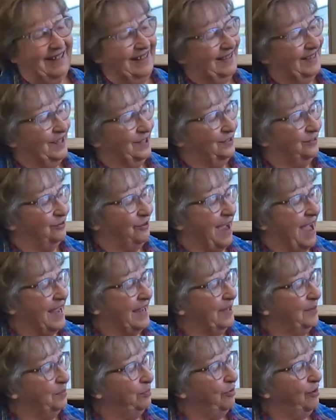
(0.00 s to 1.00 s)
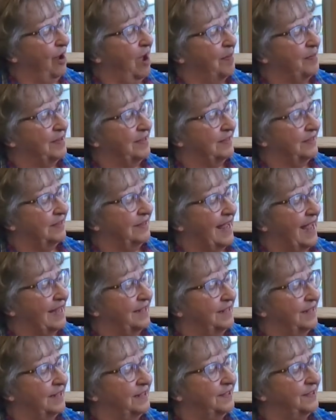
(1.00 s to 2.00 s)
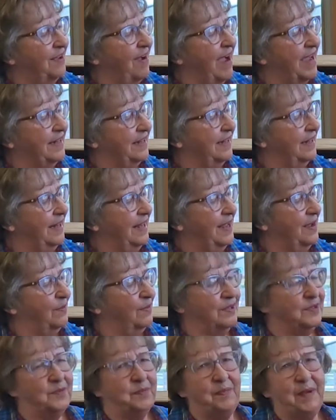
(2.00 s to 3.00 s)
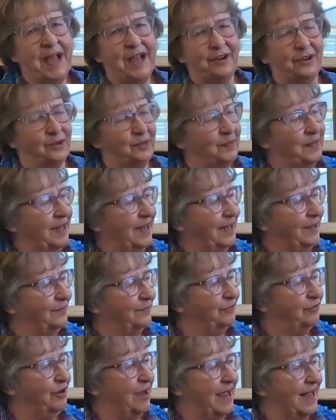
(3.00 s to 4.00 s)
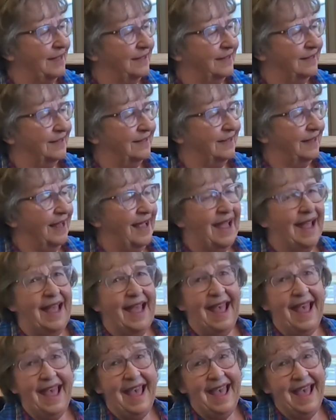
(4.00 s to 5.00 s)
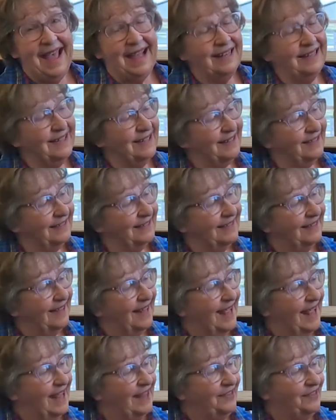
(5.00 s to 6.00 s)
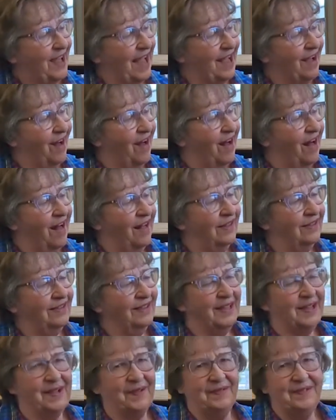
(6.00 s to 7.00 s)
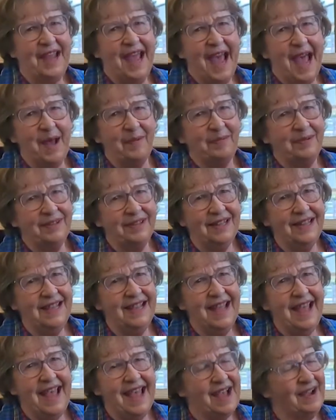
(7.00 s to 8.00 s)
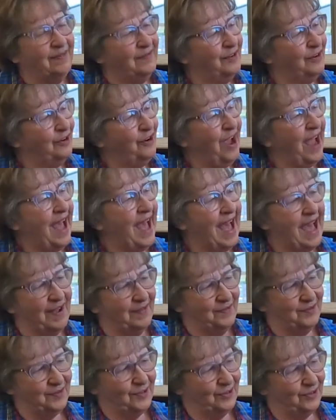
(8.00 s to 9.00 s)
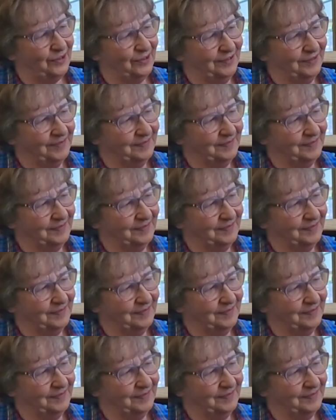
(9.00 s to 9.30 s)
The dragon promised and decided it was better being friends. And they all lived happily ever after.